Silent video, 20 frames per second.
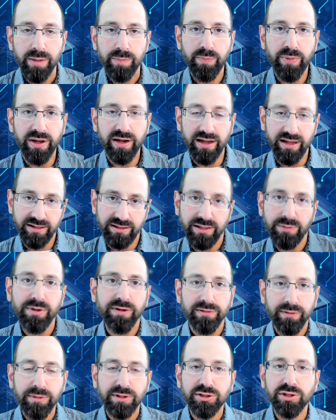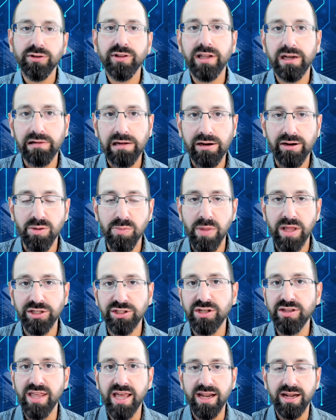but let me turn that around and
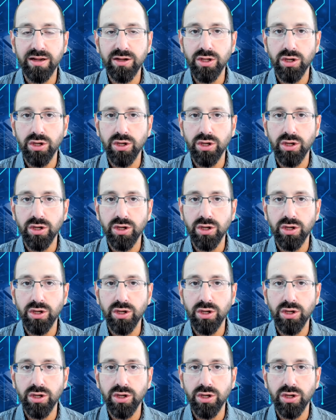mention that,